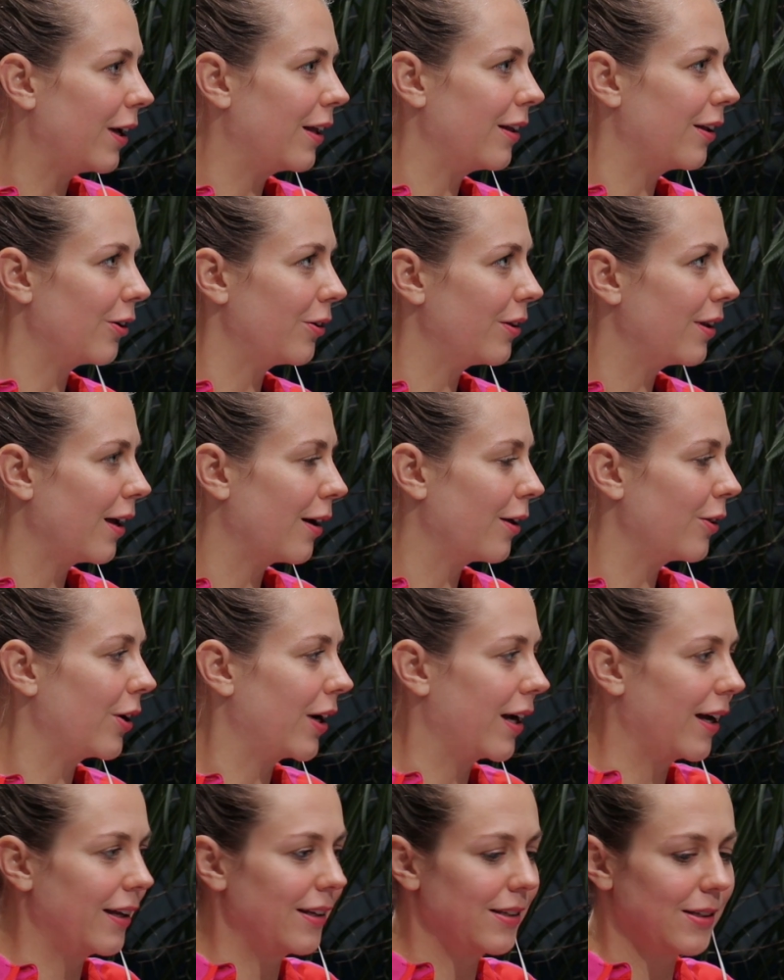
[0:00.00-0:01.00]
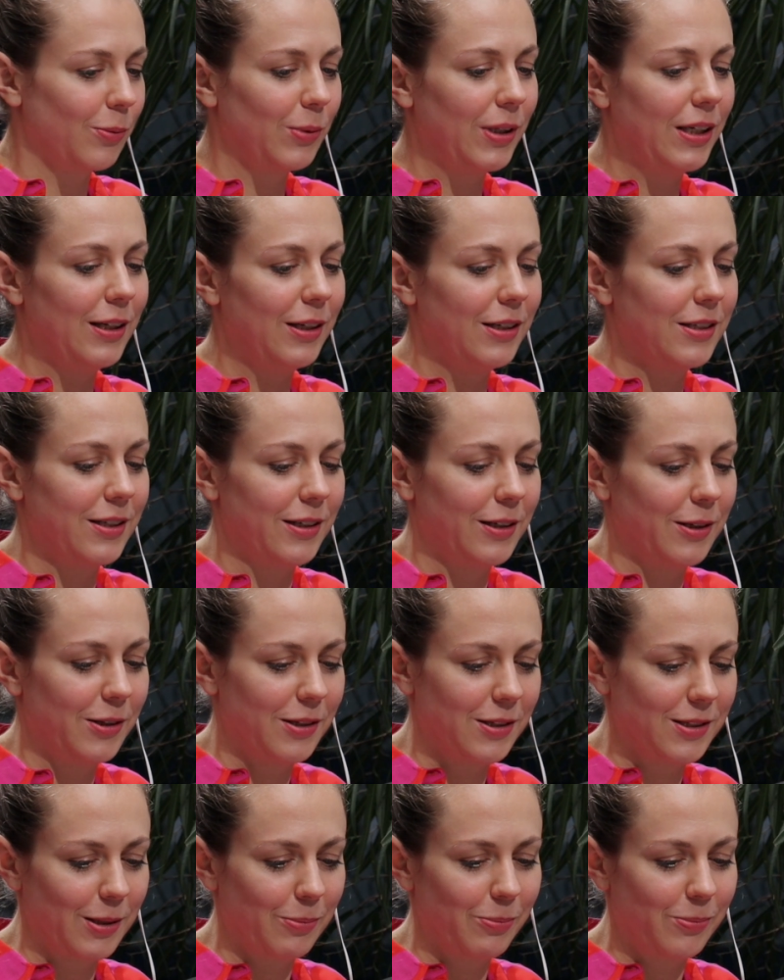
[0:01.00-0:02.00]
on the other hand we need
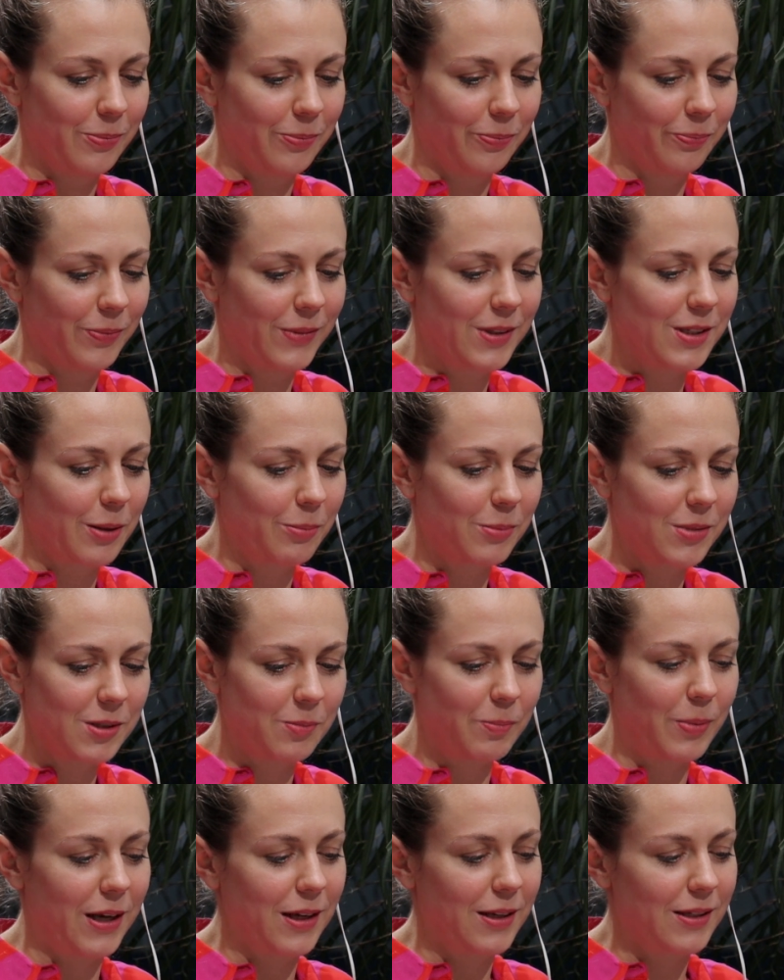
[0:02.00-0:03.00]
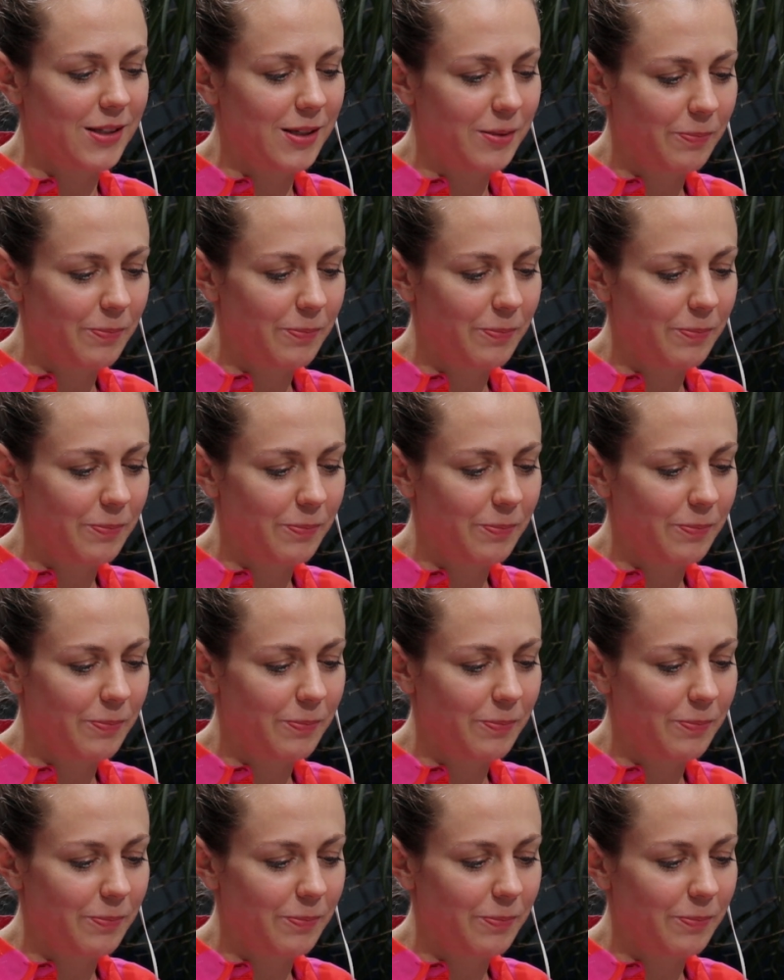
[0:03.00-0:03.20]
some space.